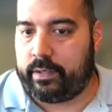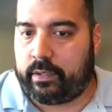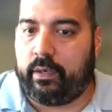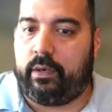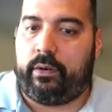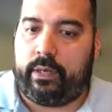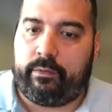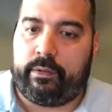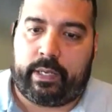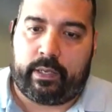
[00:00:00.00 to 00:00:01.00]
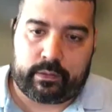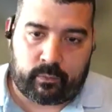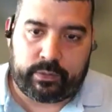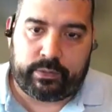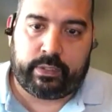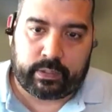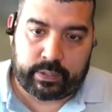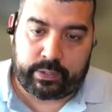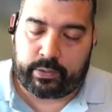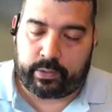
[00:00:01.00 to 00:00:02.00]
You're going to learn everything else once you
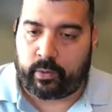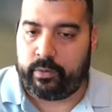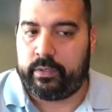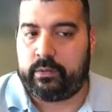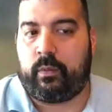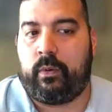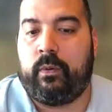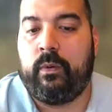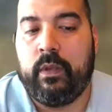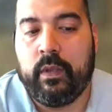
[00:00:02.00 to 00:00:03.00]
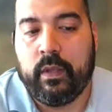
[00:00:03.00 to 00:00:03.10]
continue to grow in this role.